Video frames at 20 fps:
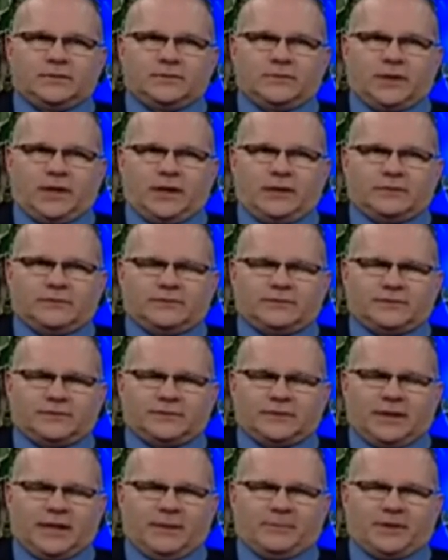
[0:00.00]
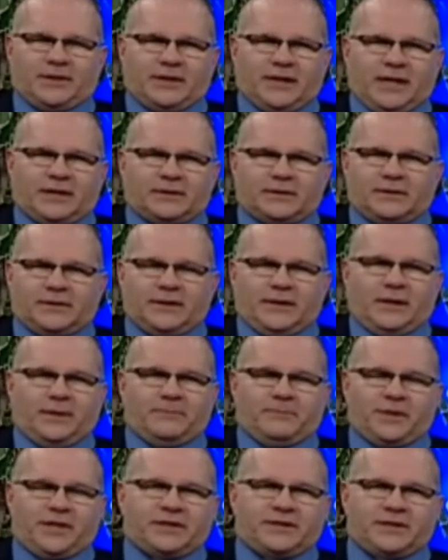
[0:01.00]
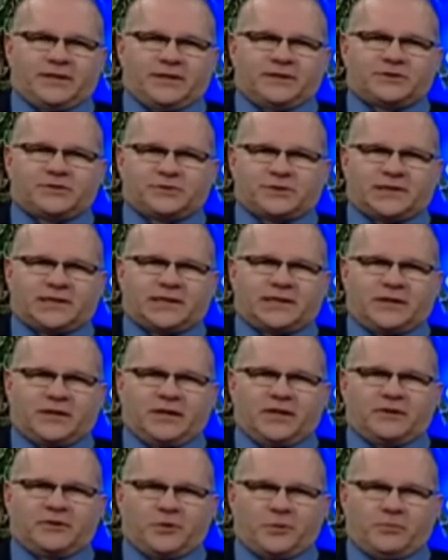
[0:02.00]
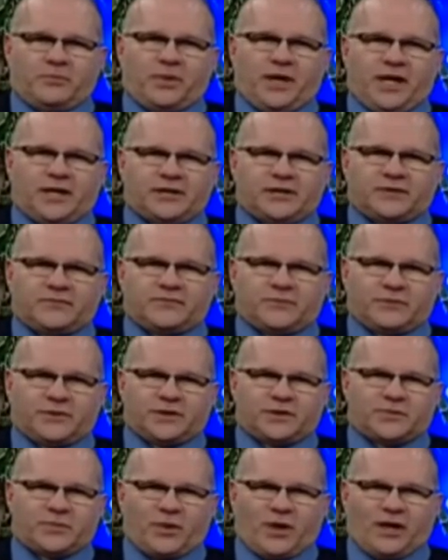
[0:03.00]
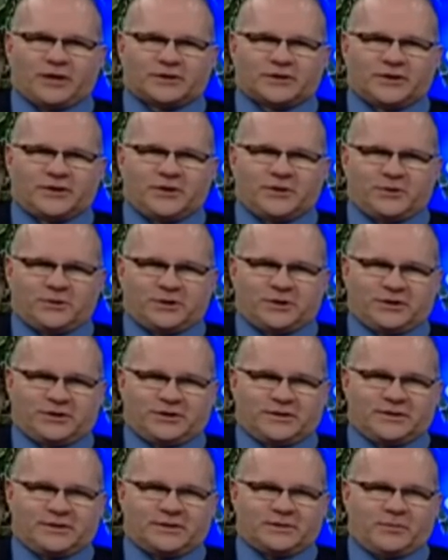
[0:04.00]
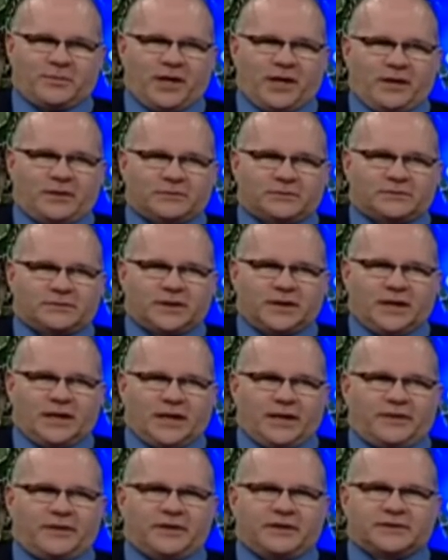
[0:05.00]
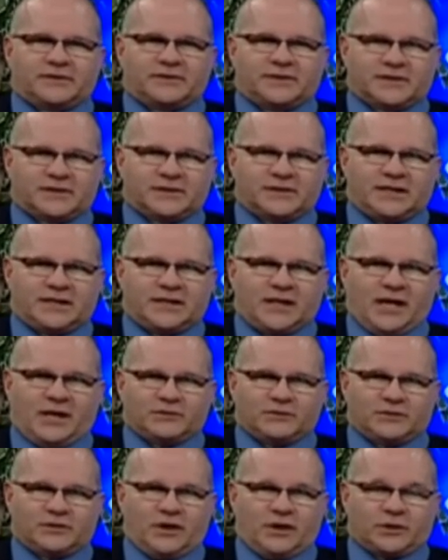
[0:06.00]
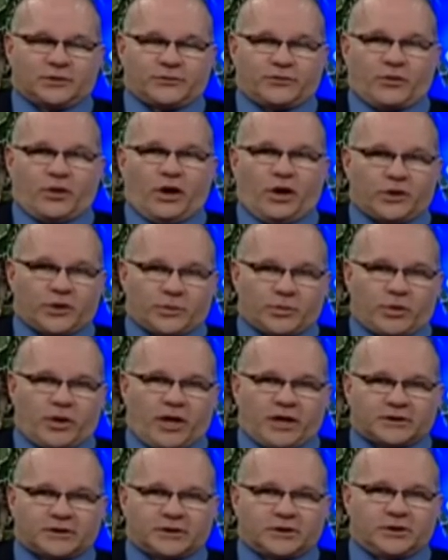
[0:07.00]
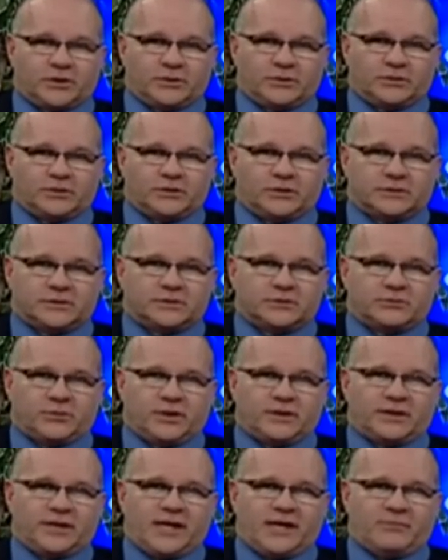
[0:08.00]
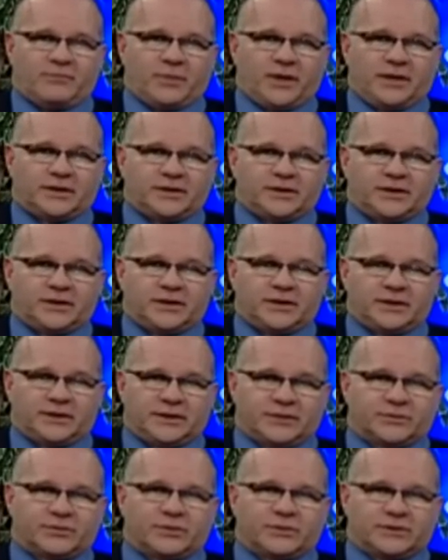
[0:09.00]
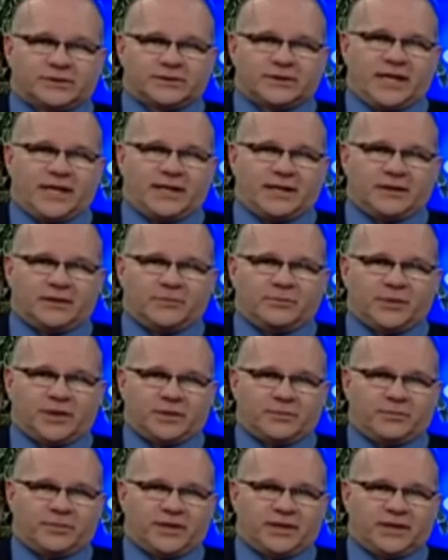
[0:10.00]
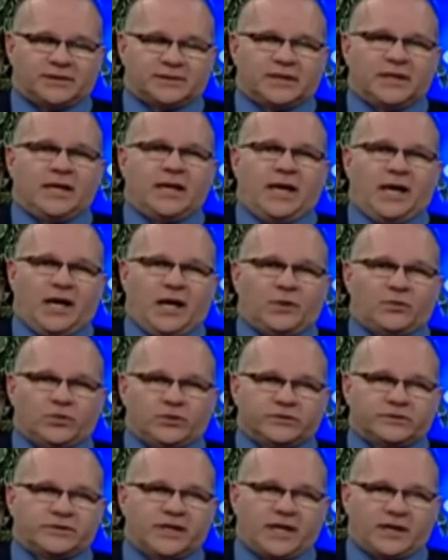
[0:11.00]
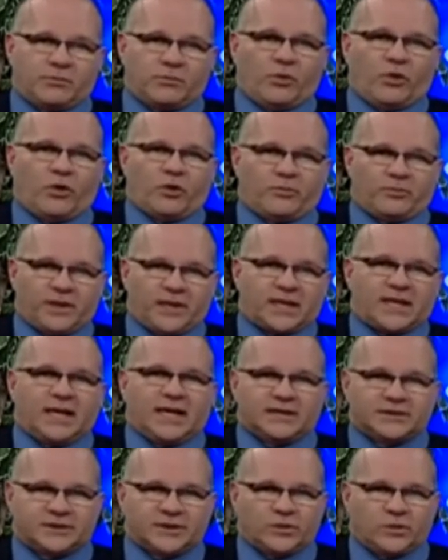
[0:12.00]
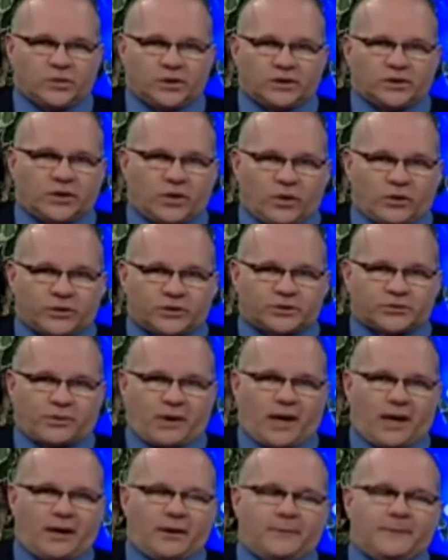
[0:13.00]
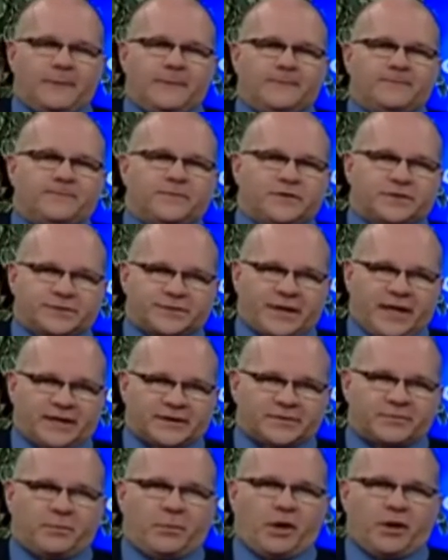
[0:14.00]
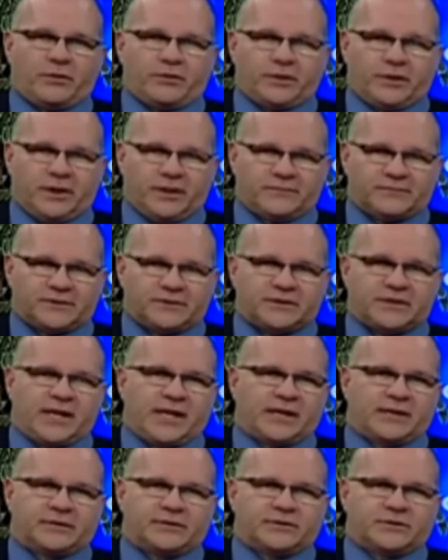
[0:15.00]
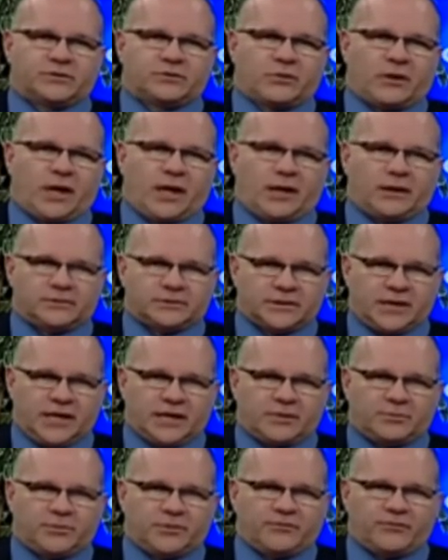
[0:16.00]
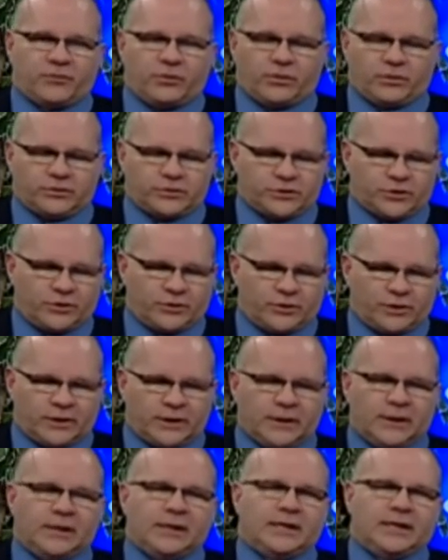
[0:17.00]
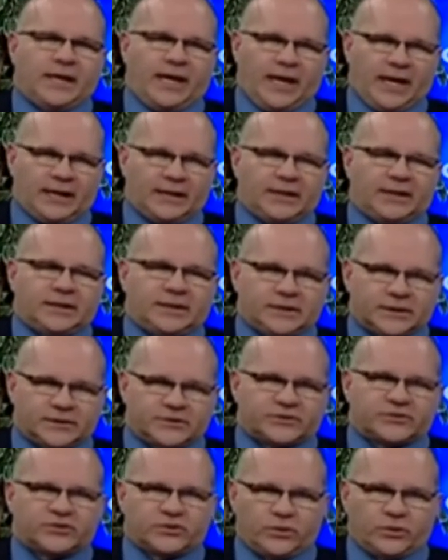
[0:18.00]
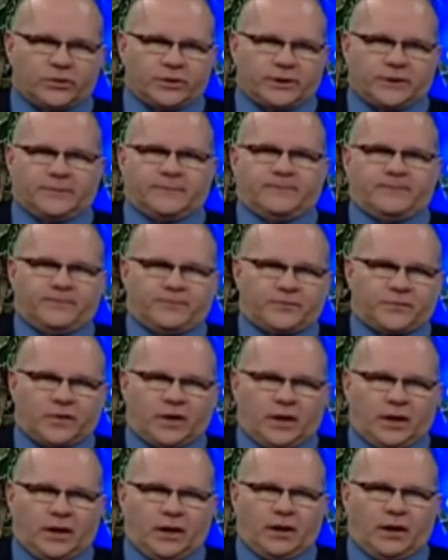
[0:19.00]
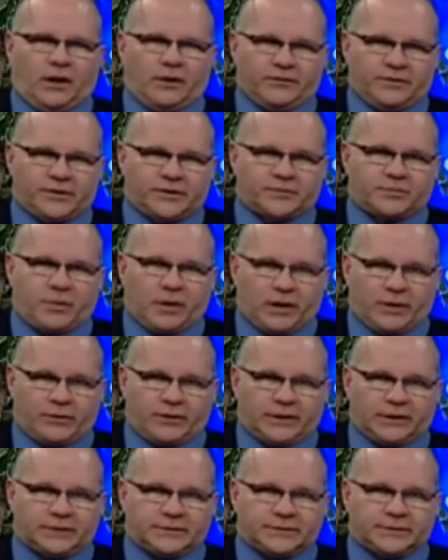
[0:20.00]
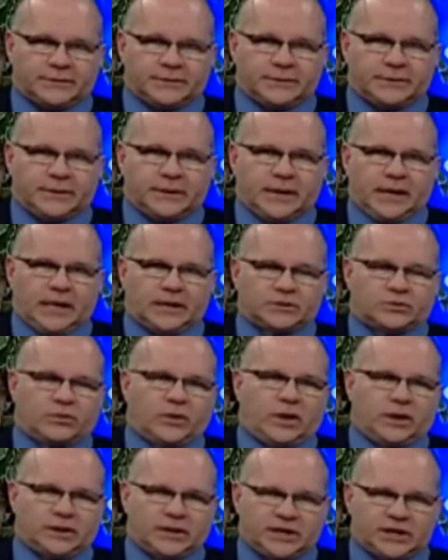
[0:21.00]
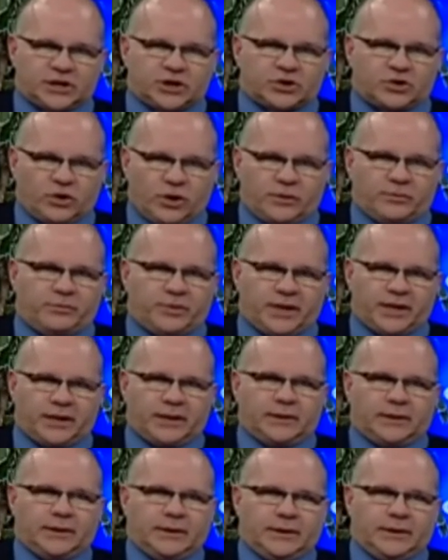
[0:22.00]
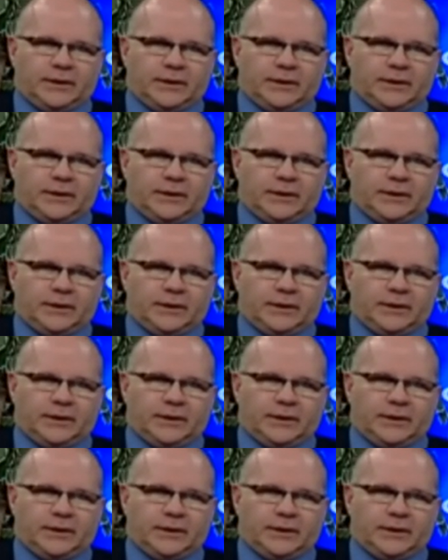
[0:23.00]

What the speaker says: Well, but the interesting thing, their budget for these prosecutions is about, I think, $60,000 for all their prosecutions, what they have budgeted, and this one's taking a big piece and will take more because it will go to trial. This guy's smart enough to take it to trial, take it before a jury, and he is suing all these parties, as well he should be.